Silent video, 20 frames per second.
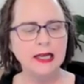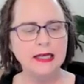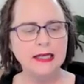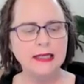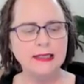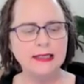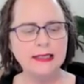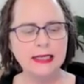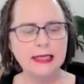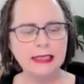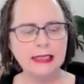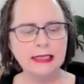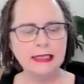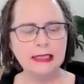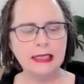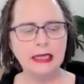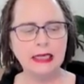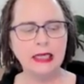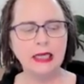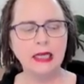
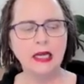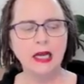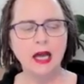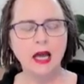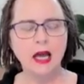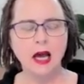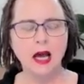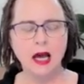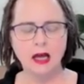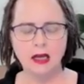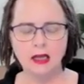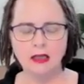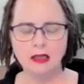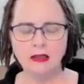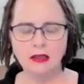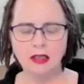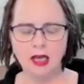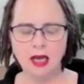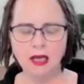Secondly, the